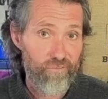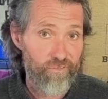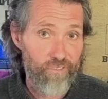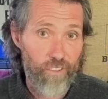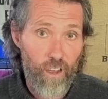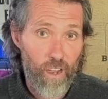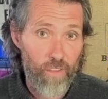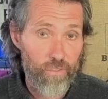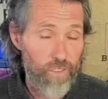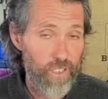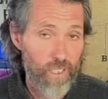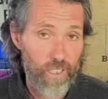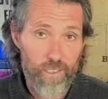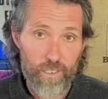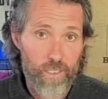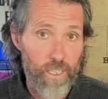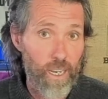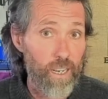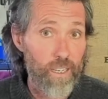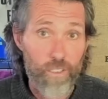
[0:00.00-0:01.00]
five,
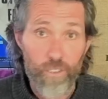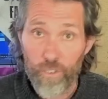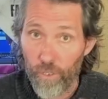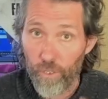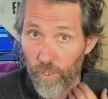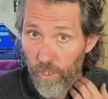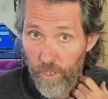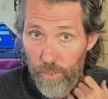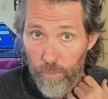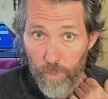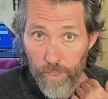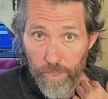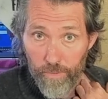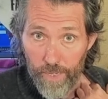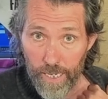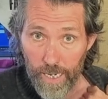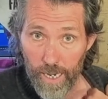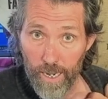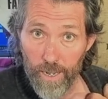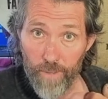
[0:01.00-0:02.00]
six, ten circuits,
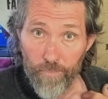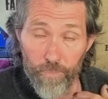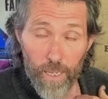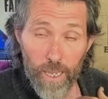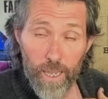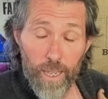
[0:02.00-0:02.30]
whatever they are.